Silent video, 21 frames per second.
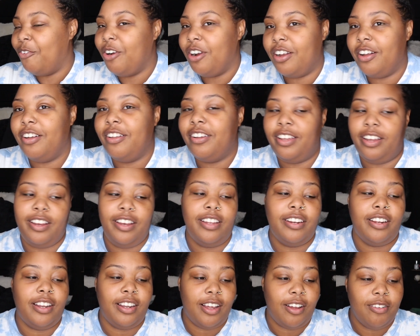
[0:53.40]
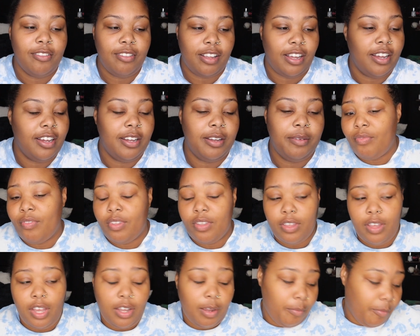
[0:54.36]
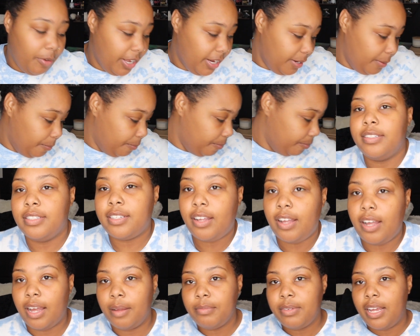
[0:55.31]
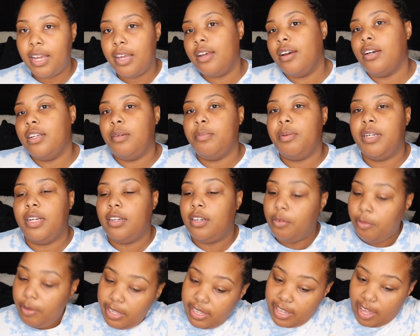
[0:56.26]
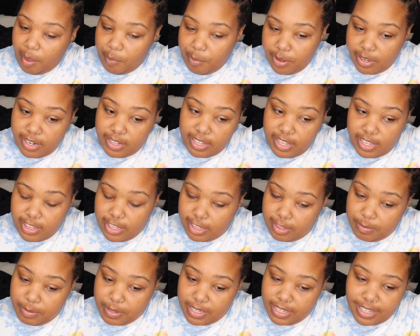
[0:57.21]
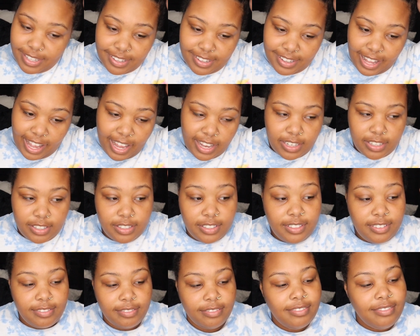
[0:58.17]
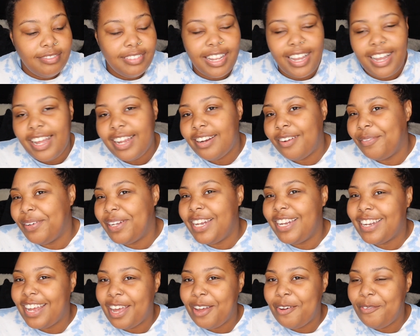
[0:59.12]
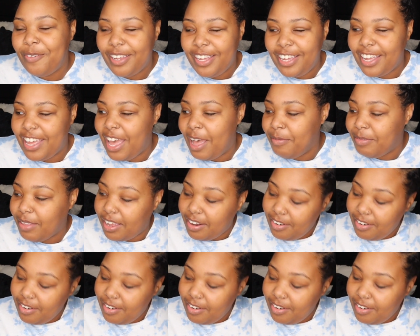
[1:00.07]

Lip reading: more curly hair in a long time. I'm ready. So I'm not gonna put on a wig cap or anything just because I don't really like wig caps. I